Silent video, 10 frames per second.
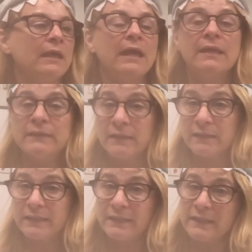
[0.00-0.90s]
And the
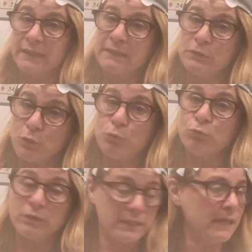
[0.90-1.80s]

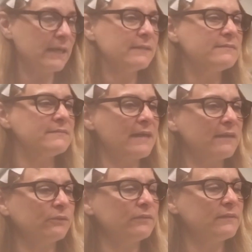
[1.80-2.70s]
new kid
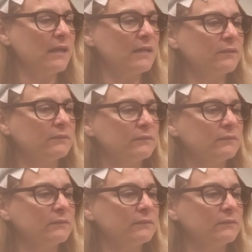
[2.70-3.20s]
settled down.